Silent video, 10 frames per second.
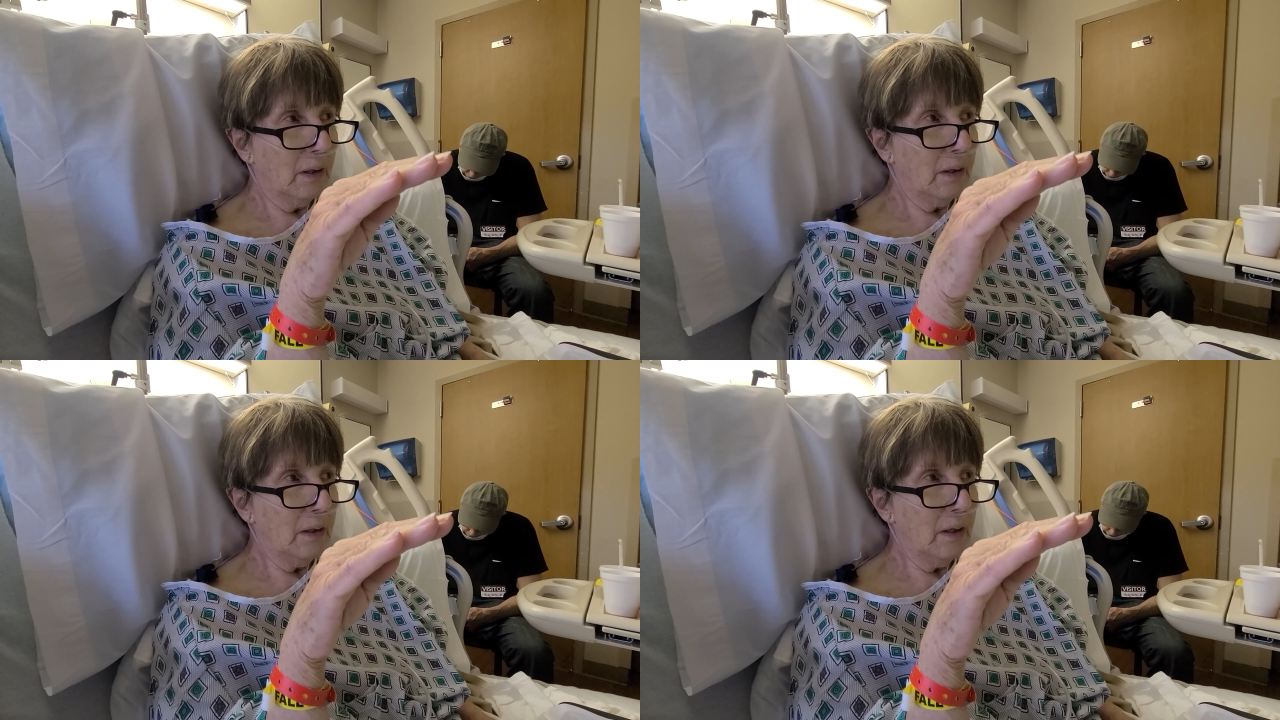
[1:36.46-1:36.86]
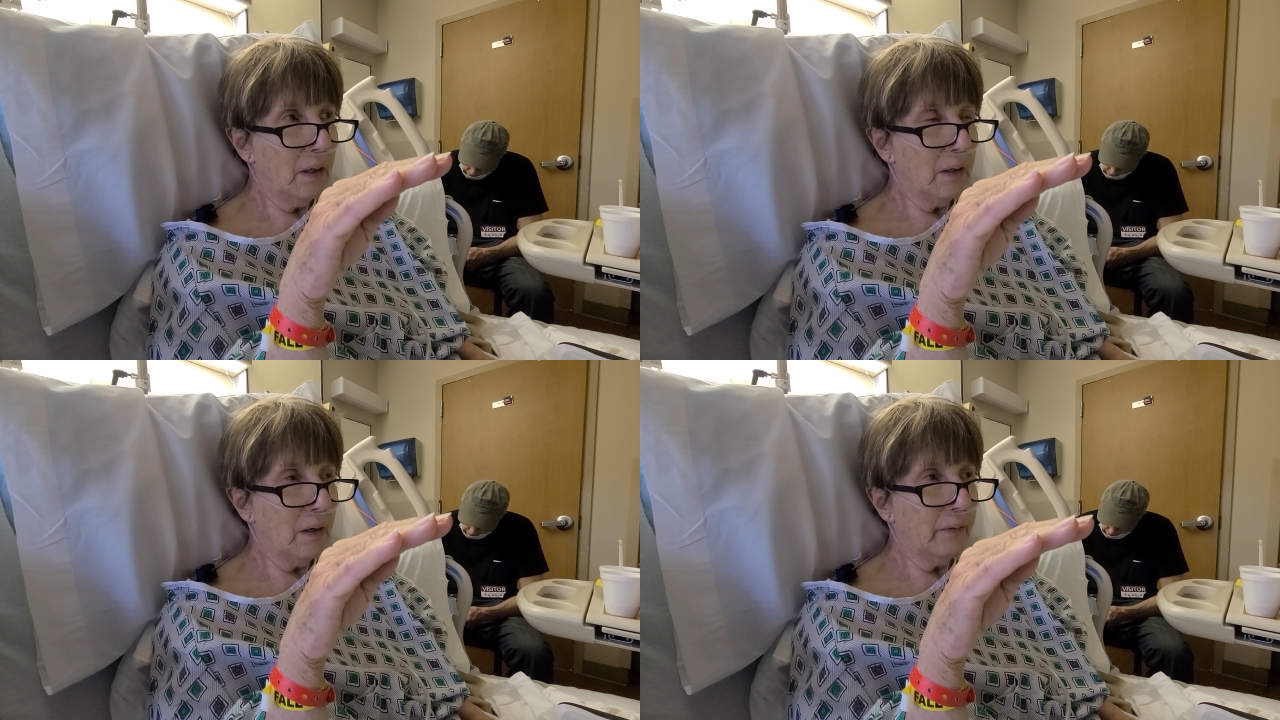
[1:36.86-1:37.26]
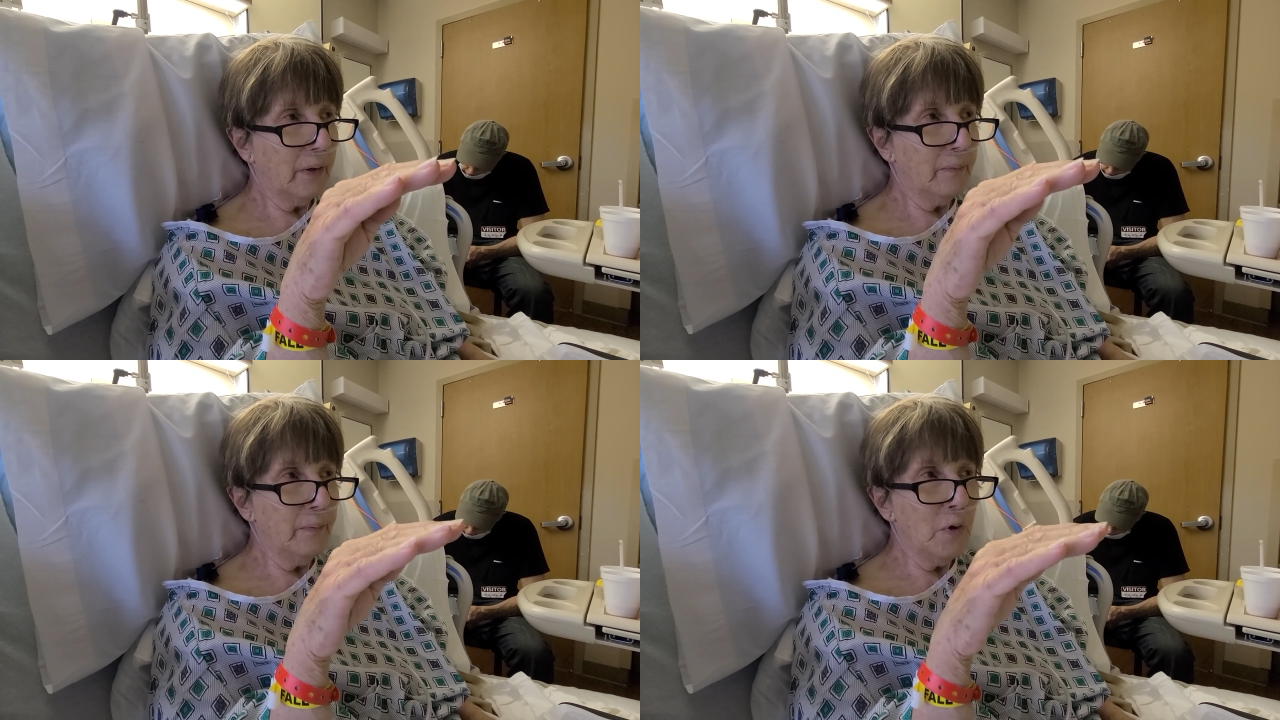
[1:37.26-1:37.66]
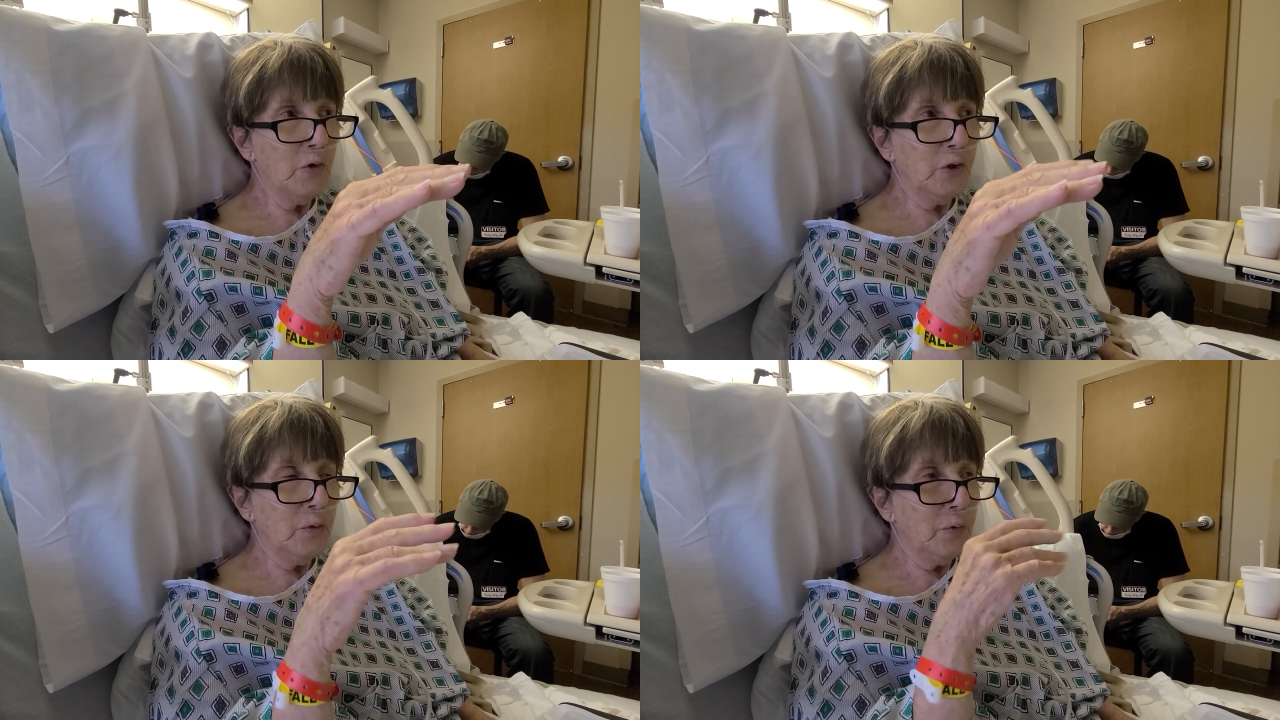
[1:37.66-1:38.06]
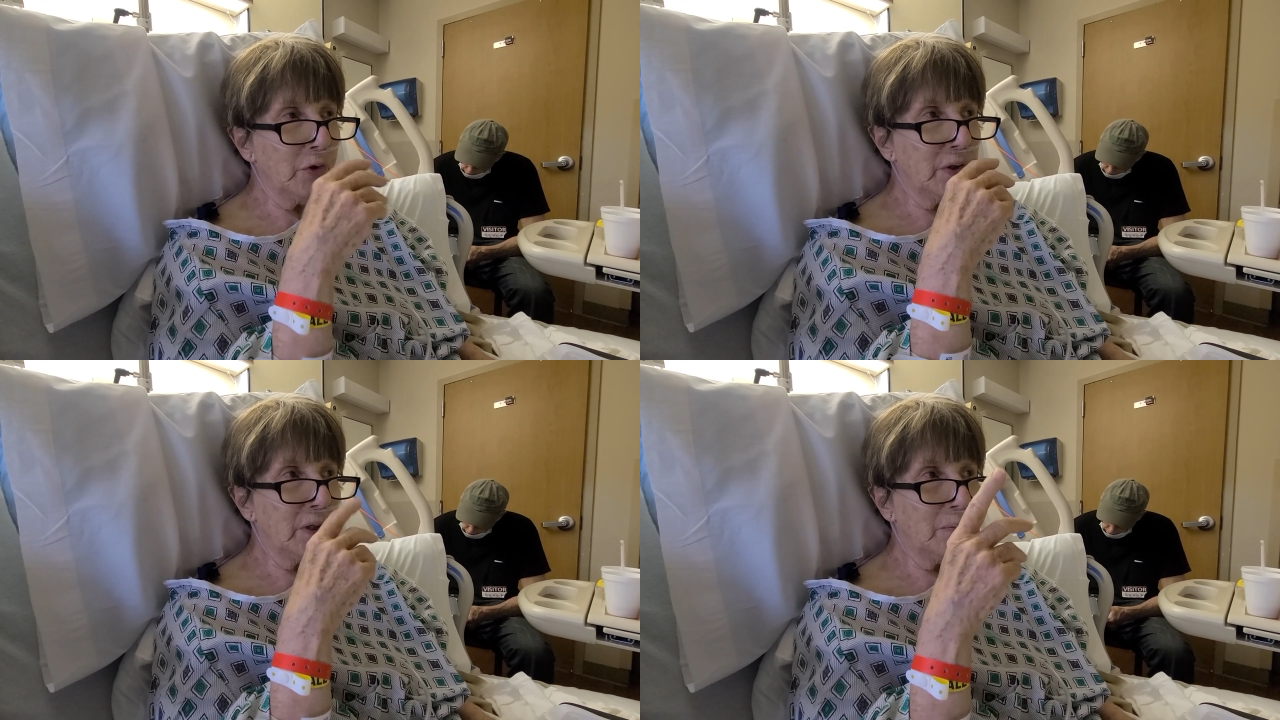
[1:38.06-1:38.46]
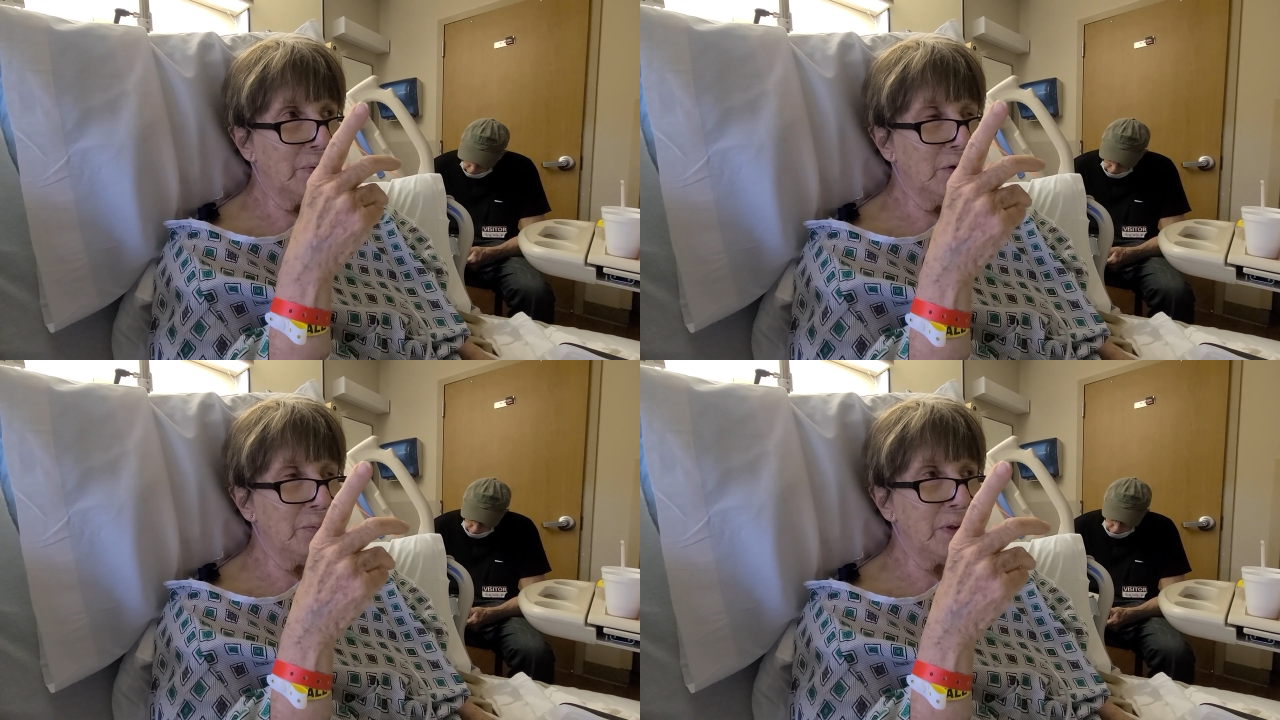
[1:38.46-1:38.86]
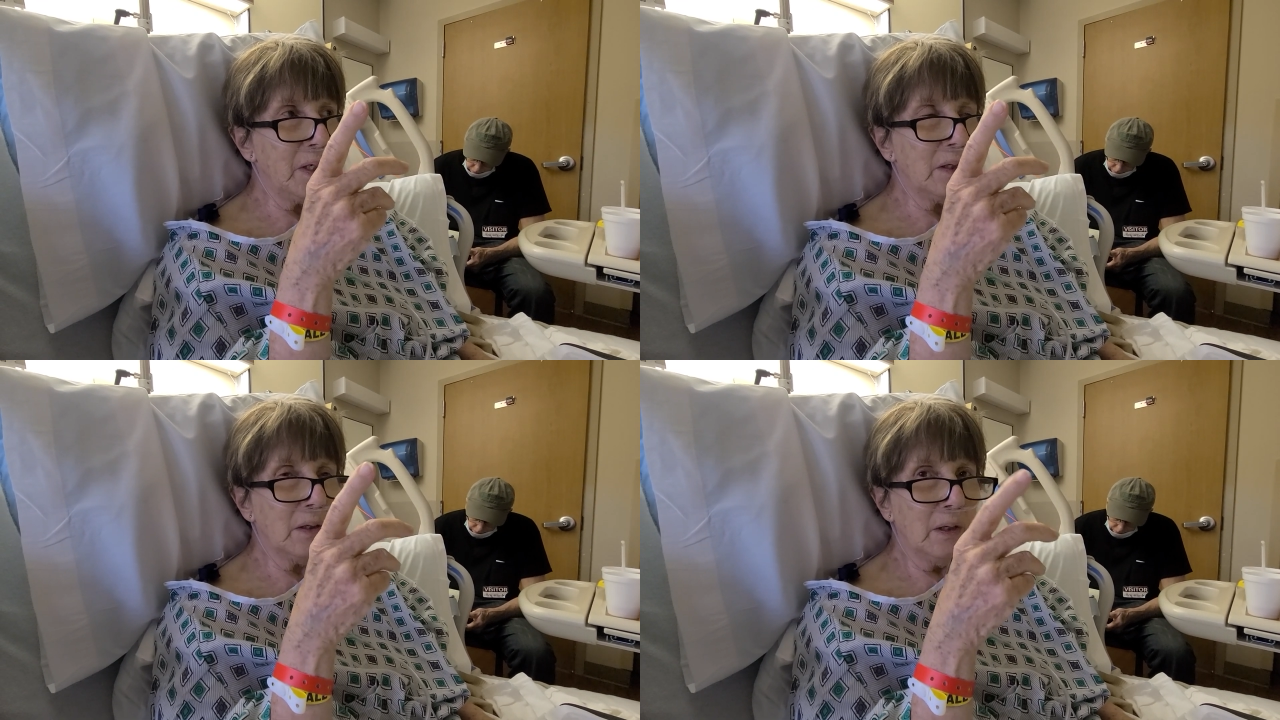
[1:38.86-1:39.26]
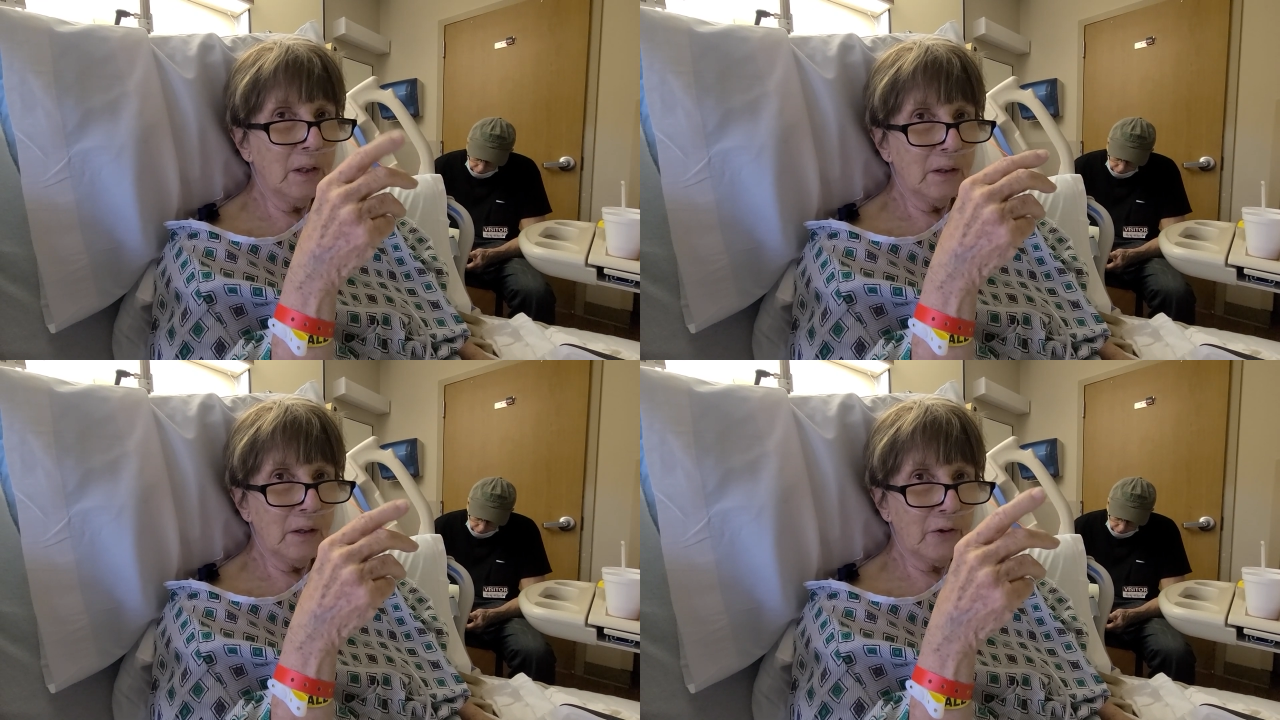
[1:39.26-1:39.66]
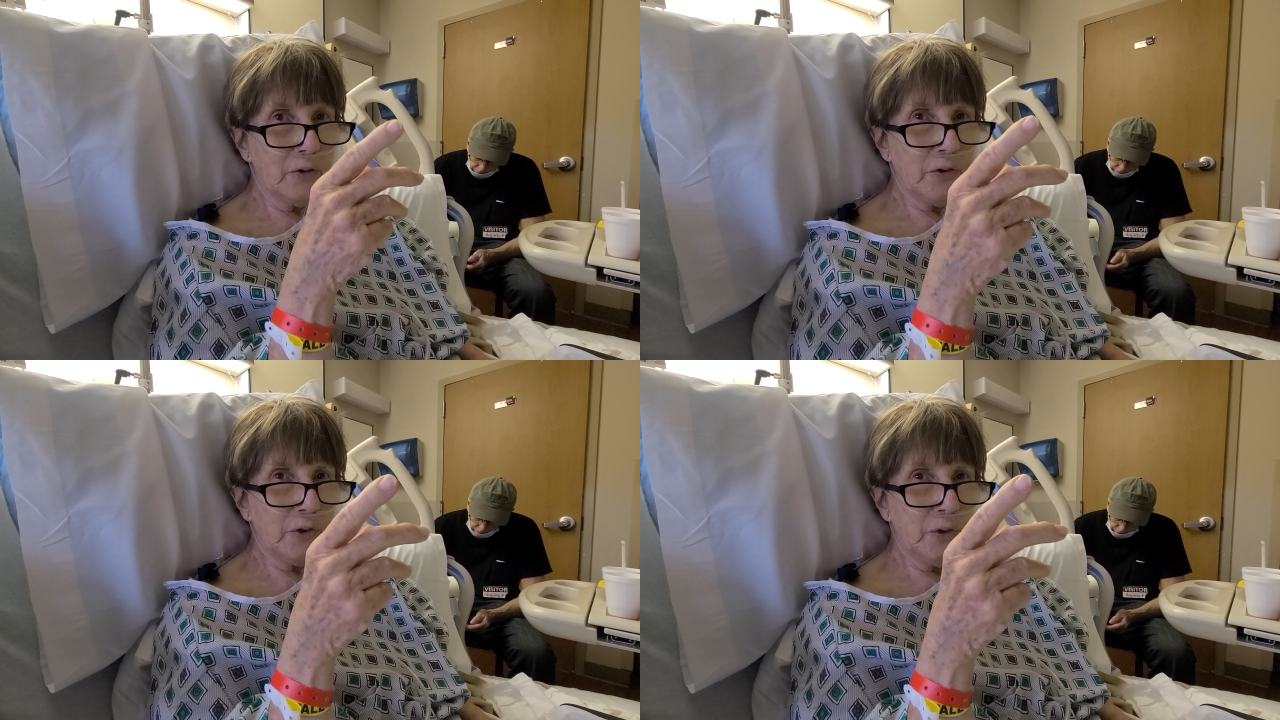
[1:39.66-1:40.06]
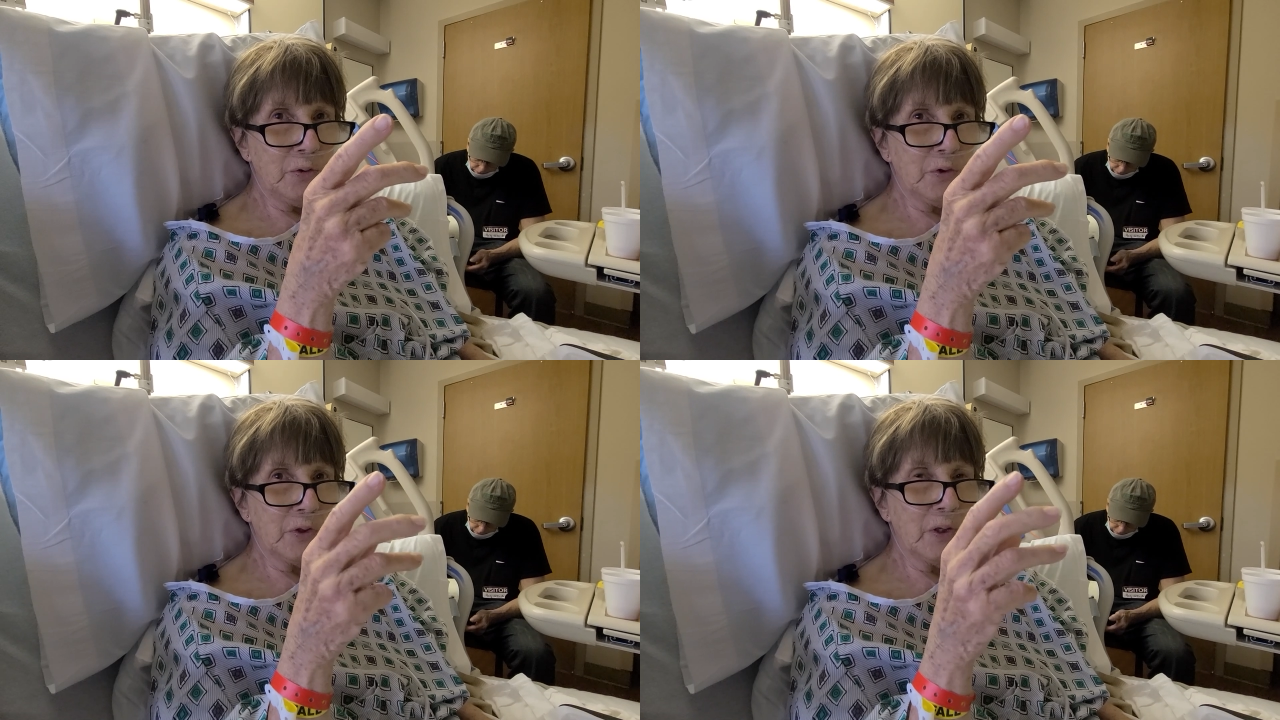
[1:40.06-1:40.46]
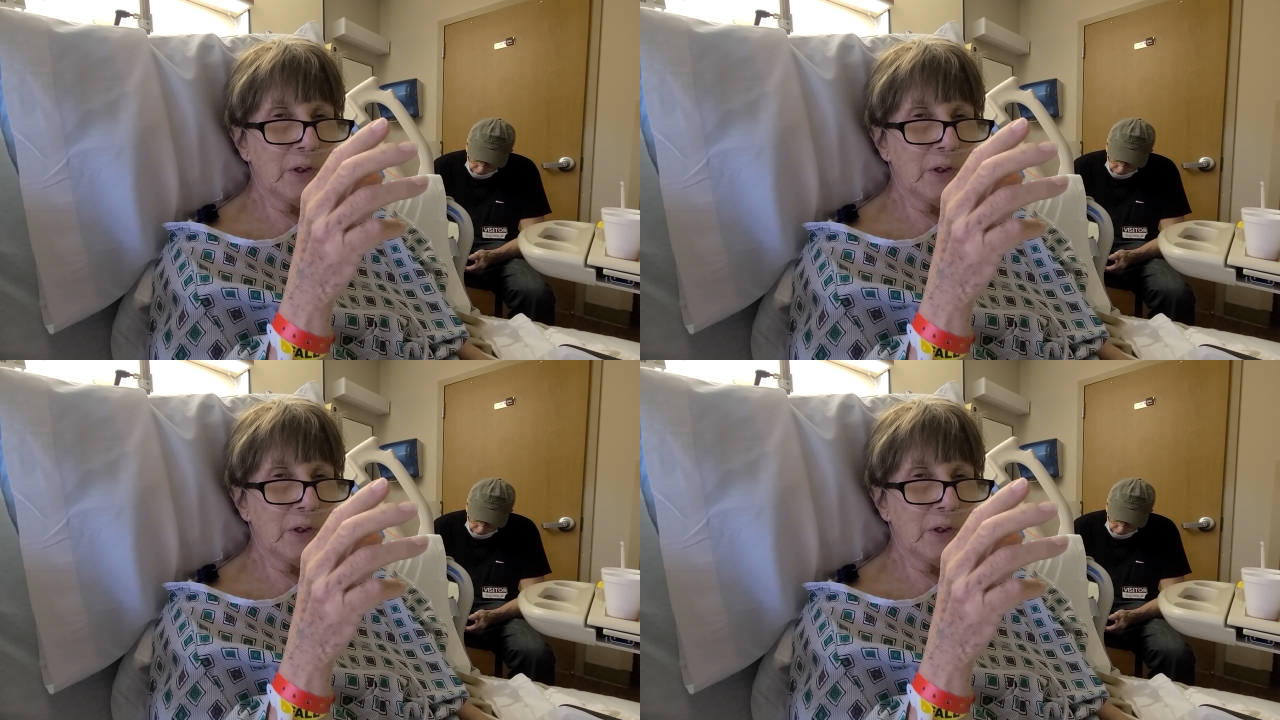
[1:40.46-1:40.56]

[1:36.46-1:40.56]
Yeah, most of the books in there. Bill Pete, Dr. Seuss.